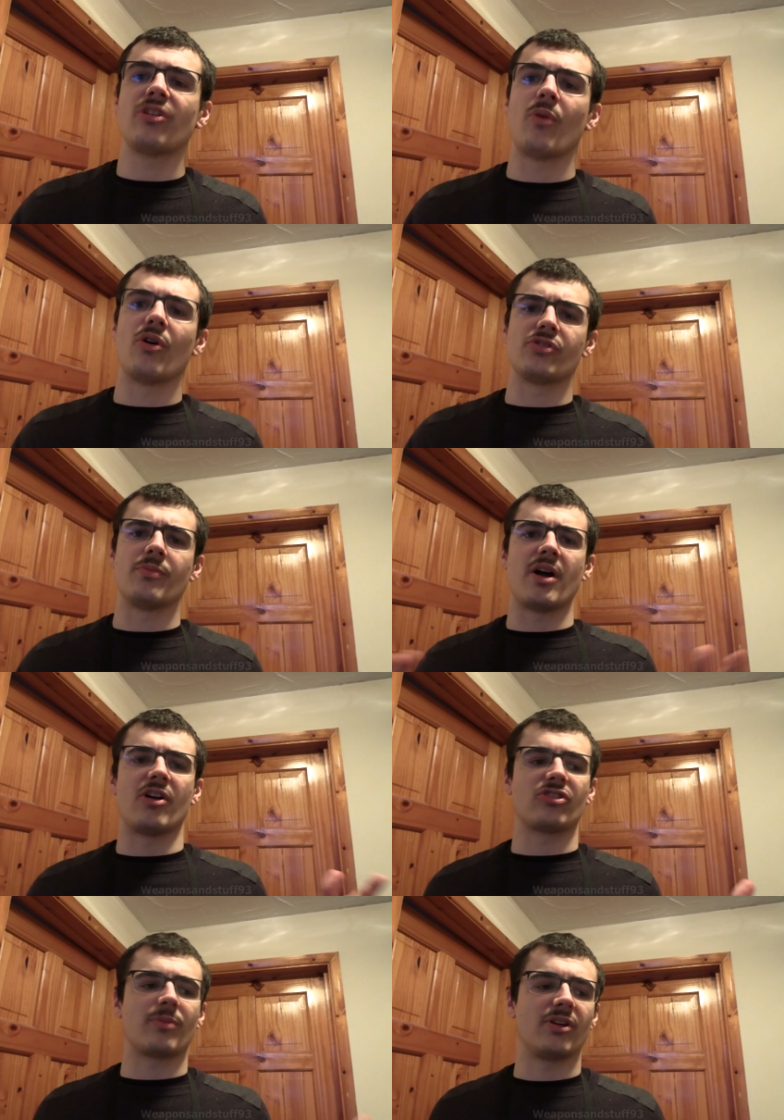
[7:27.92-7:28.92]
somewhat on your
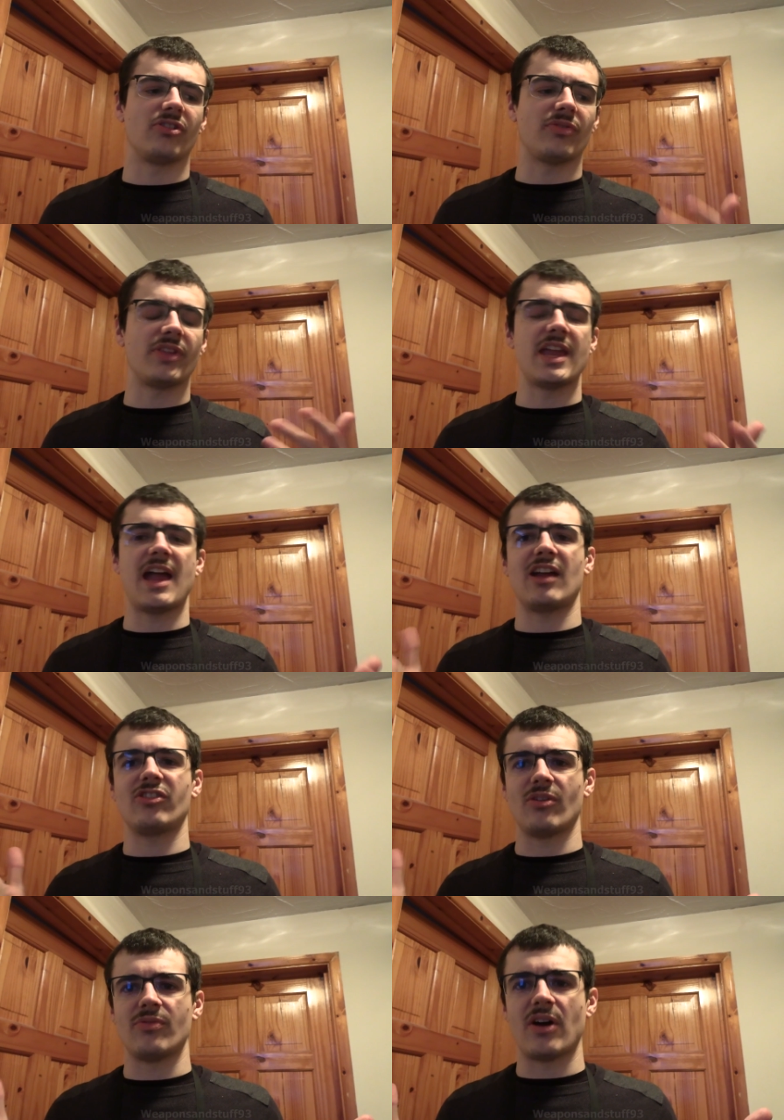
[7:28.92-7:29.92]
mask, because if the
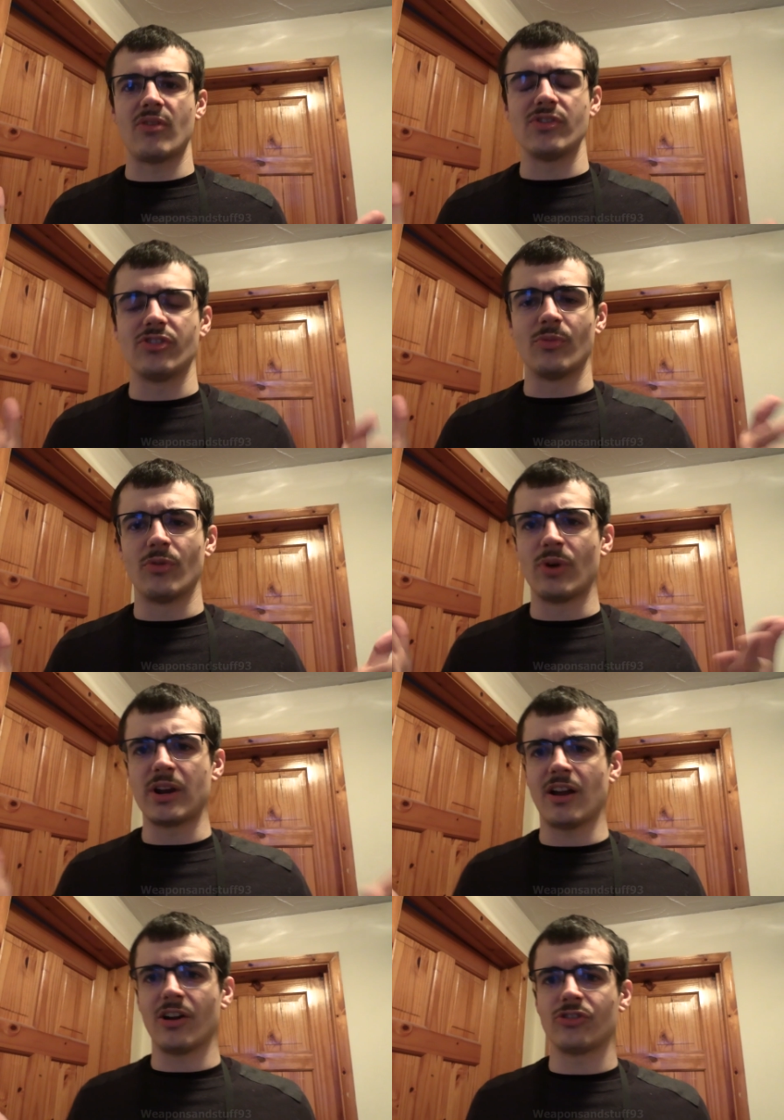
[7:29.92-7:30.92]
exhale valve is in a
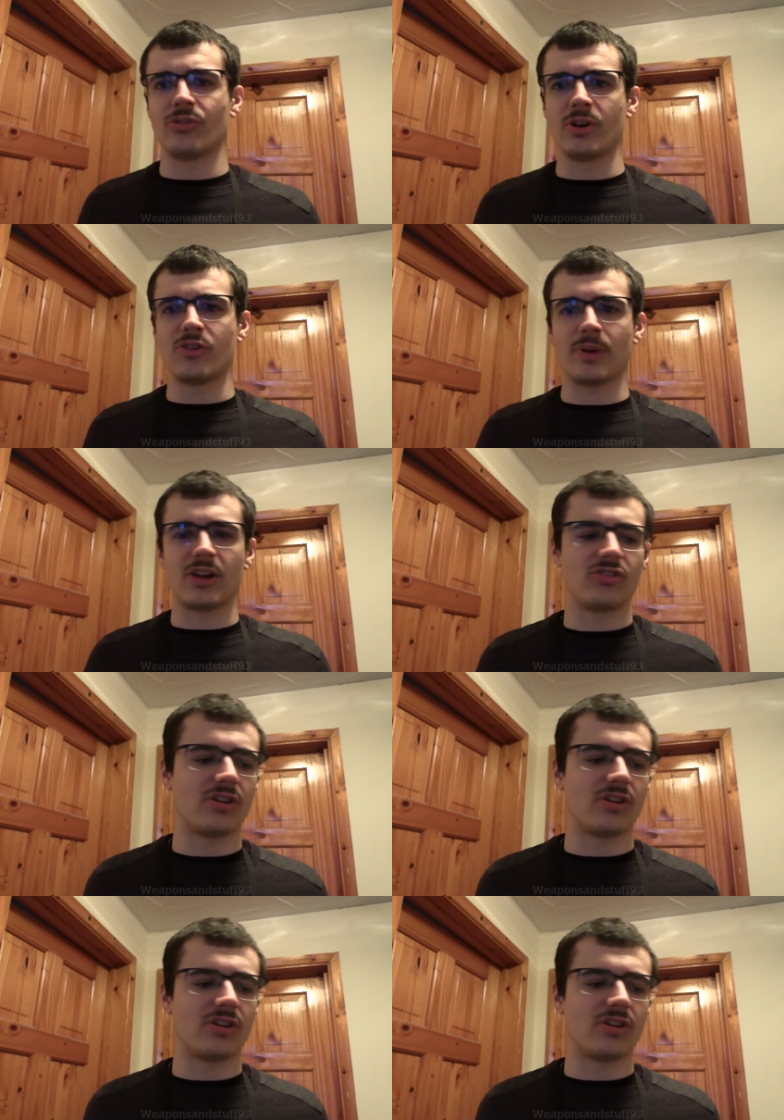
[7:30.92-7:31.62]
really hard to reach place,